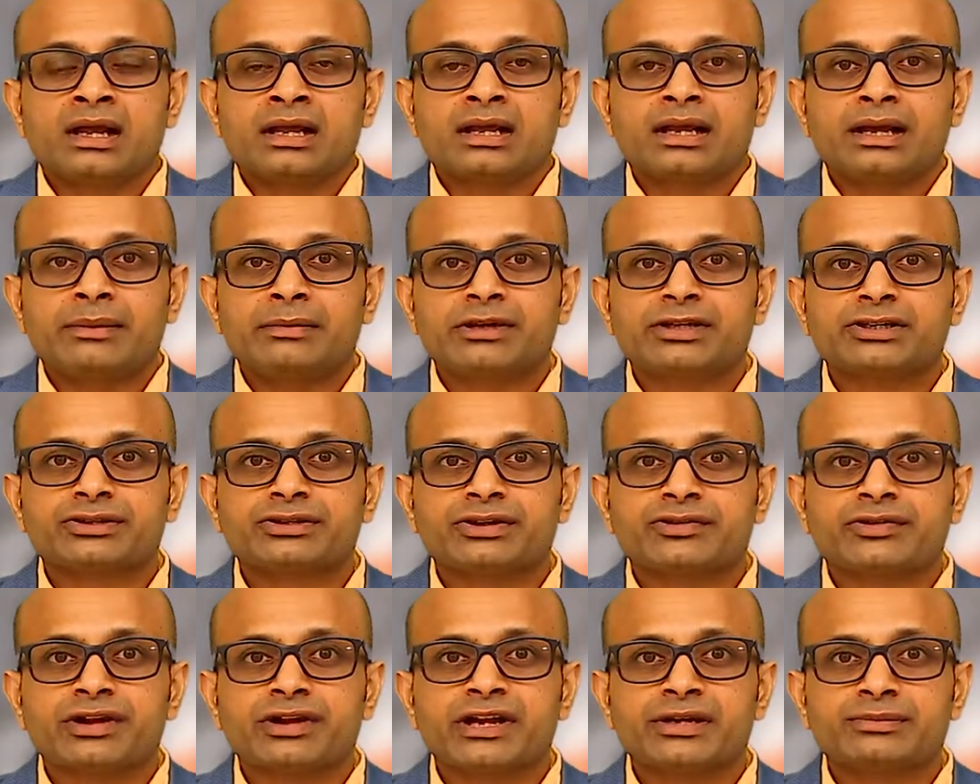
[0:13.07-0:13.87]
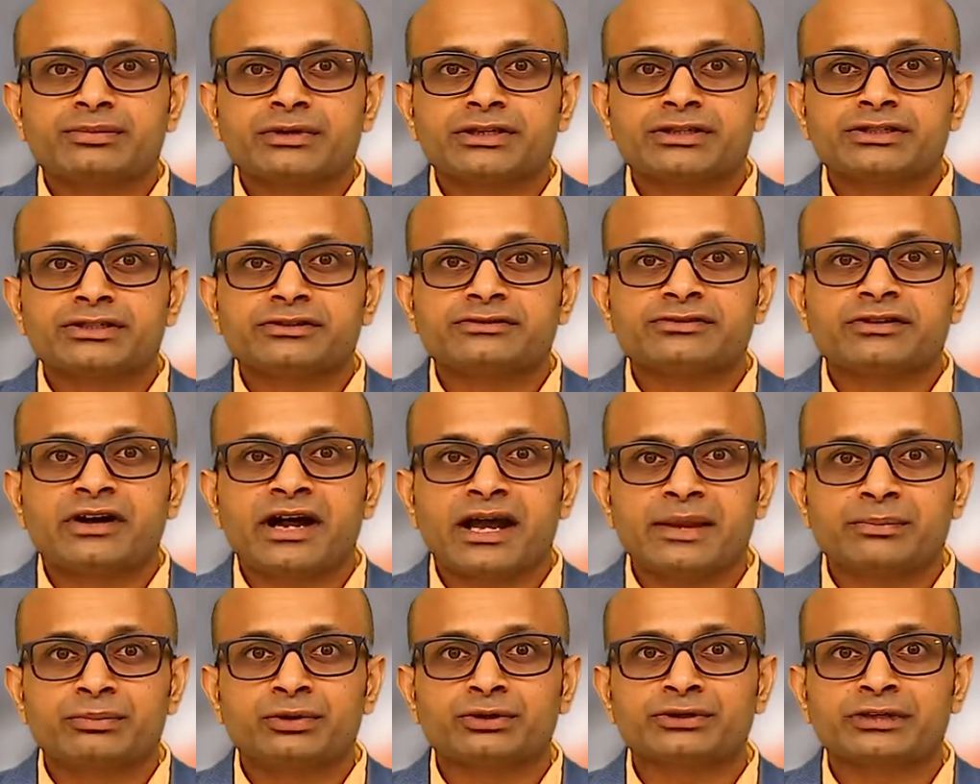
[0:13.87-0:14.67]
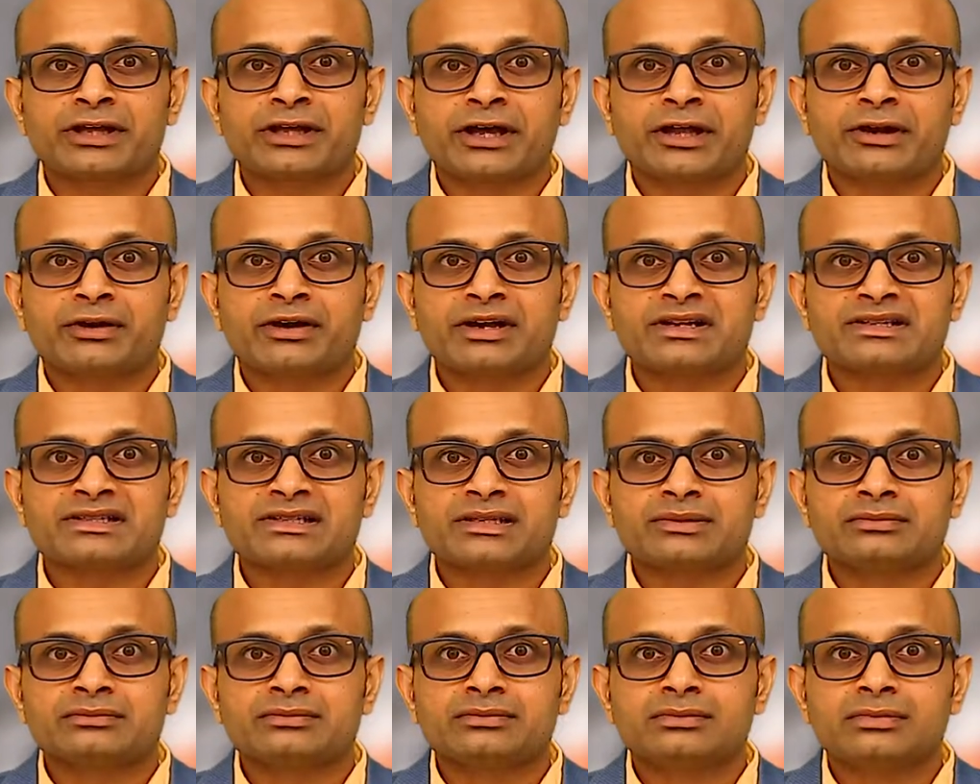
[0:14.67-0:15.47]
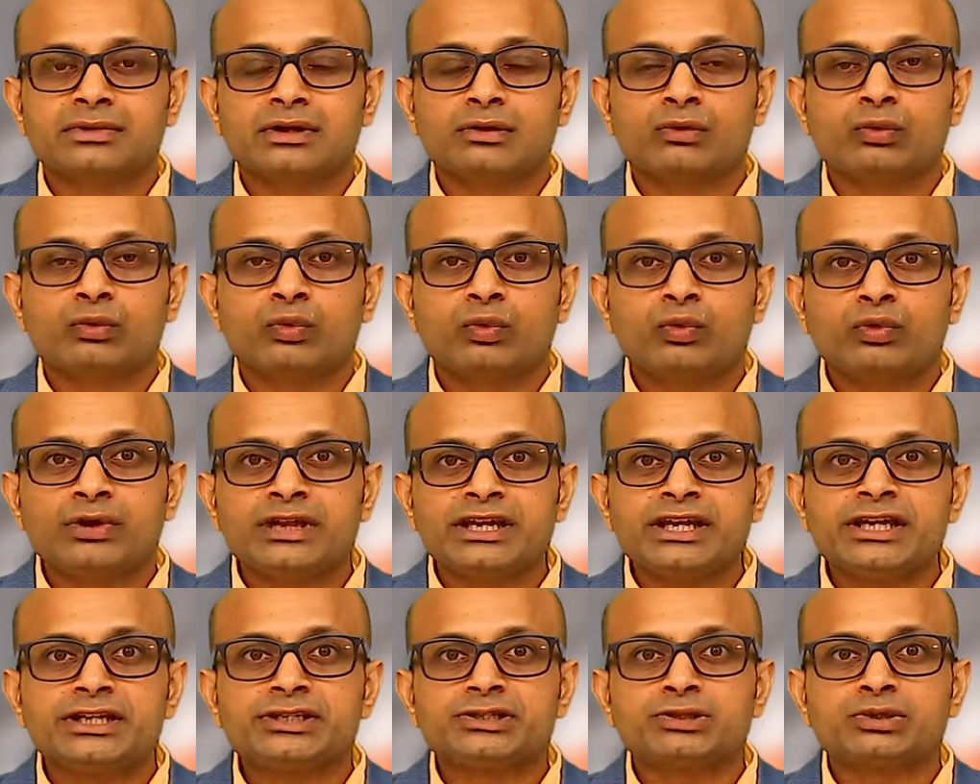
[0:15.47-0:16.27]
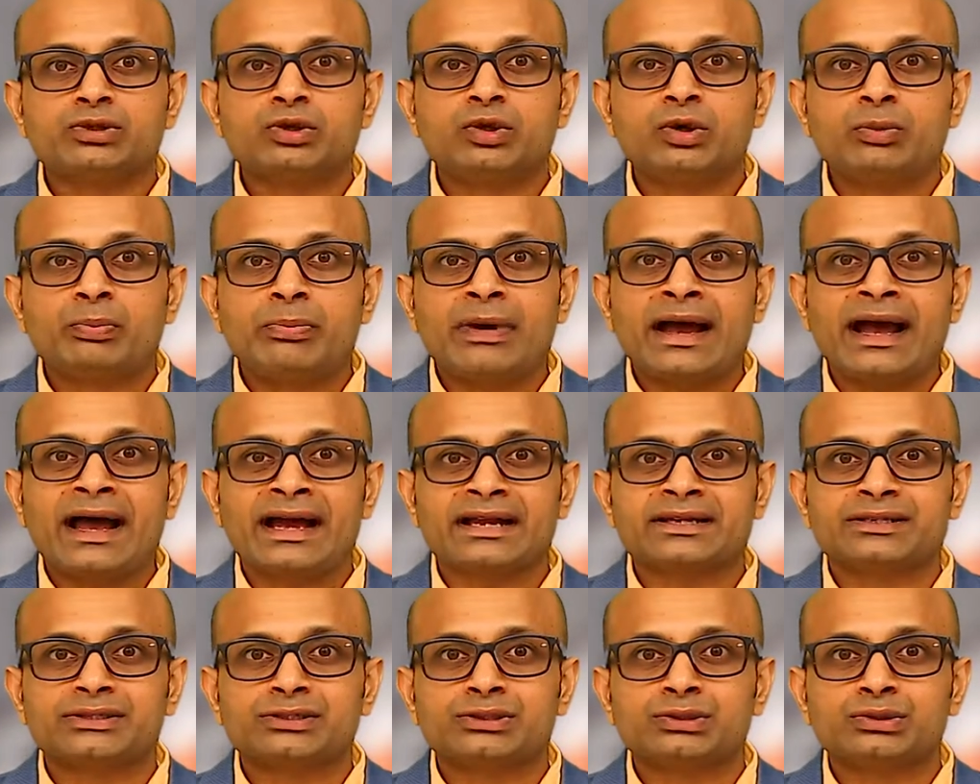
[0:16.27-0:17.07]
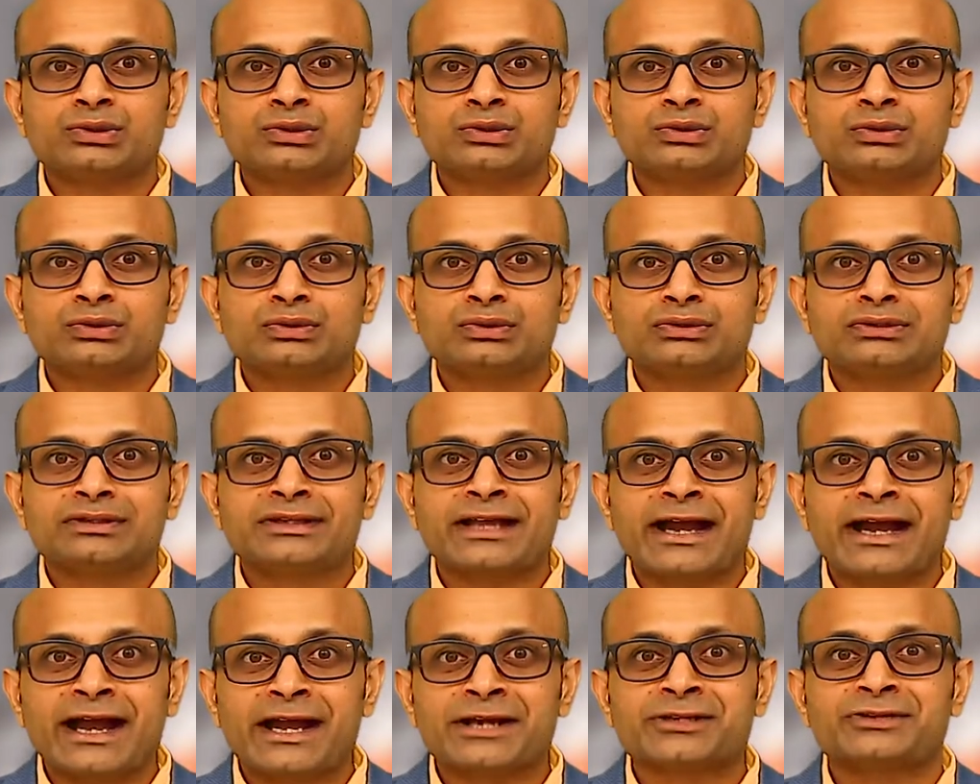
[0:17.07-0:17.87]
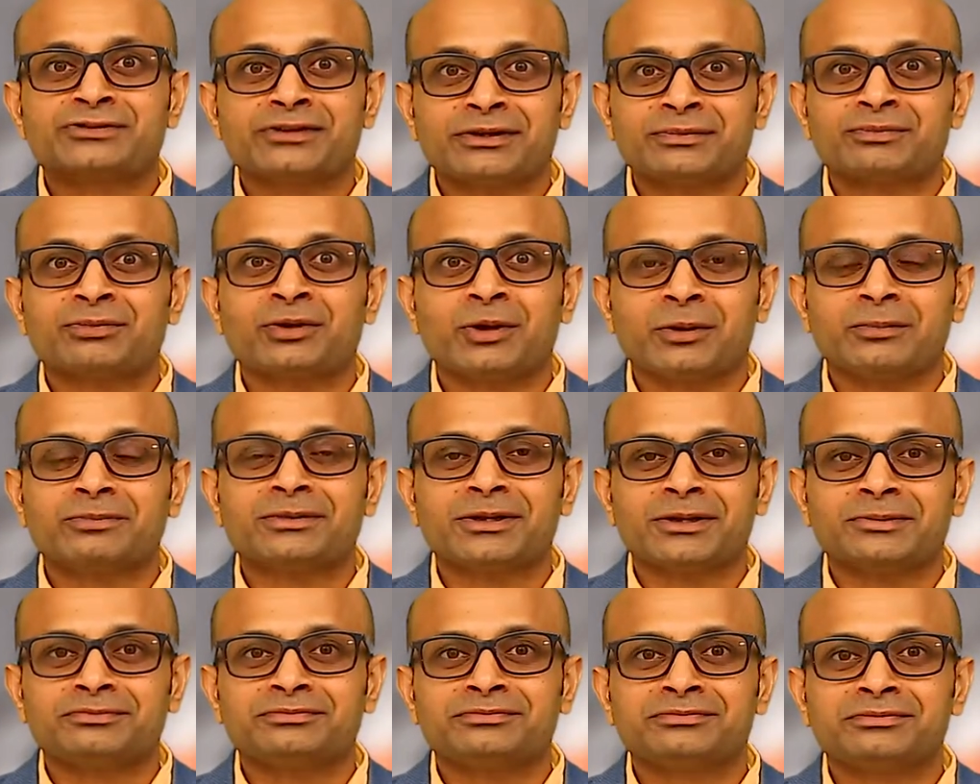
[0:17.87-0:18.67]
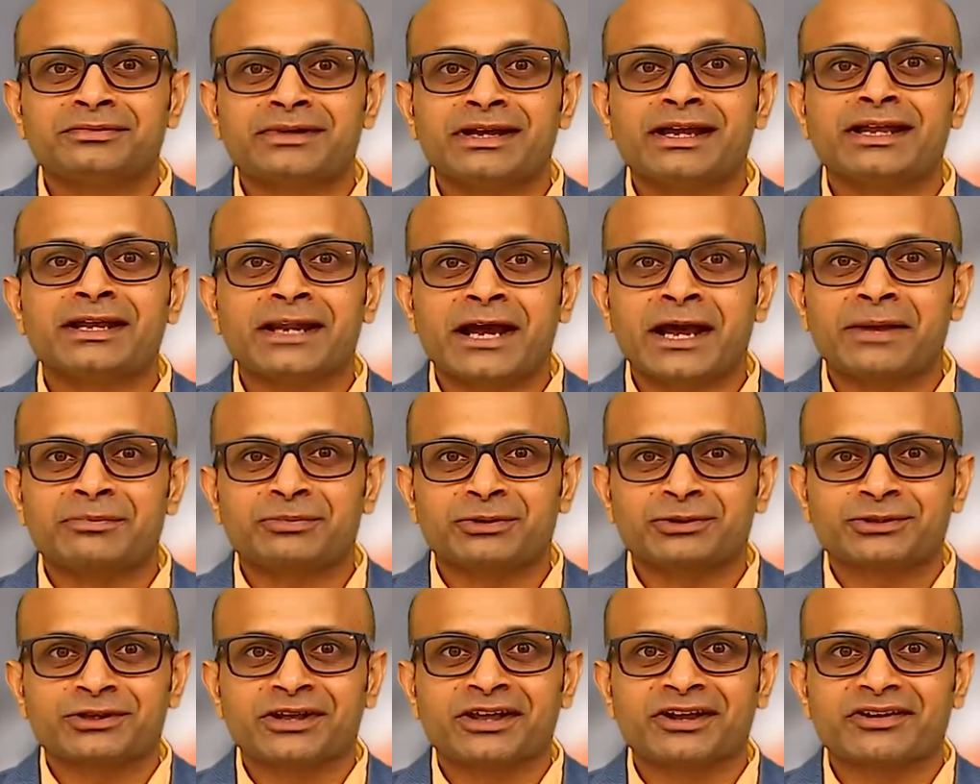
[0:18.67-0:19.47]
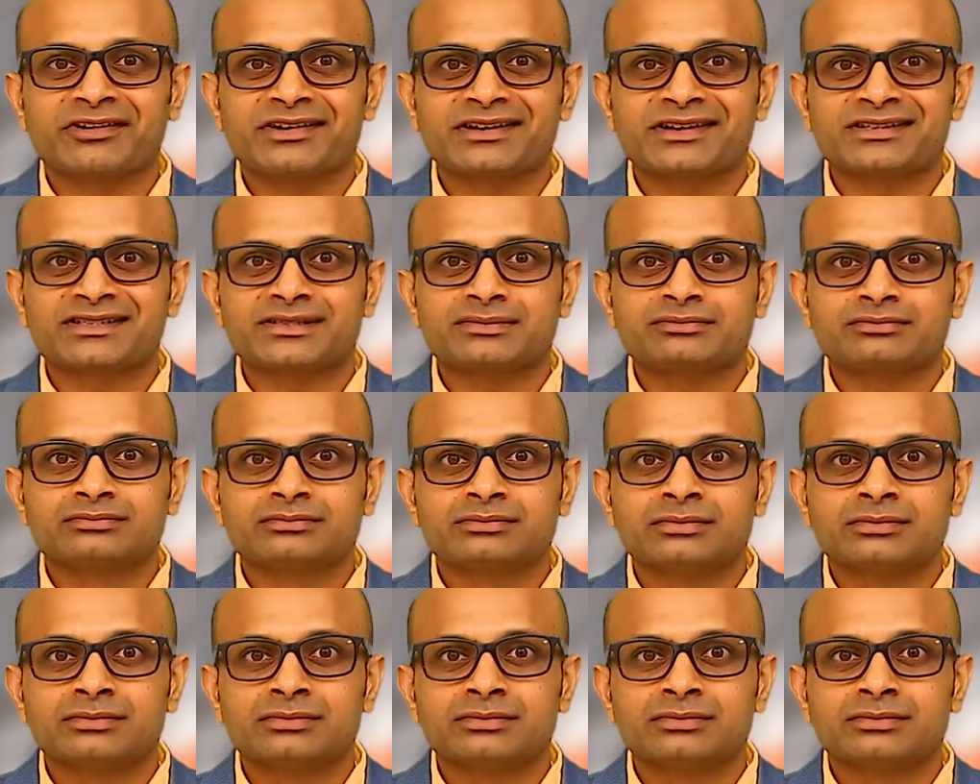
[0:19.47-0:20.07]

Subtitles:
Coming to the treatment of hypothyroidism, we need to go back to the actual problem in hypothyroidism.